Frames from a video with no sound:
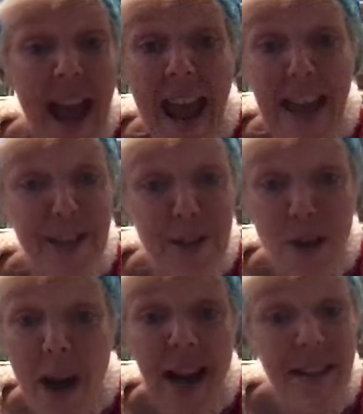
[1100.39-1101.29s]
And you know,
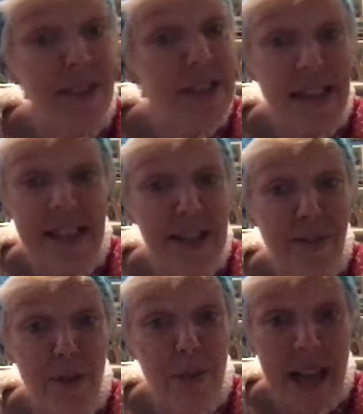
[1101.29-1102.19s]
I love Sunday
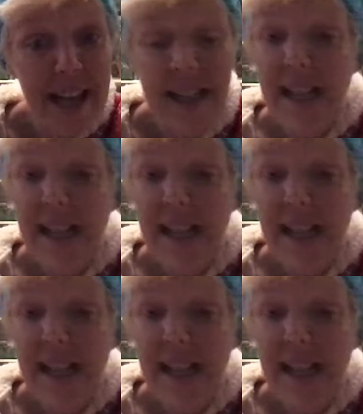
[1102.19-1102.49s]
for planning.